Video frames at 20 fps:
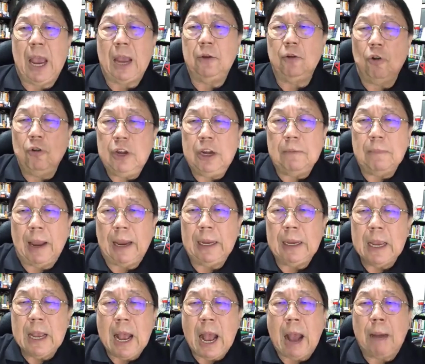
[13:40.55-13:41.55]
I don't need my
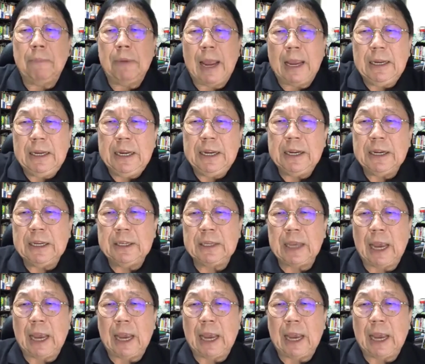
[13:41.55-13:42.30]
upline leaders.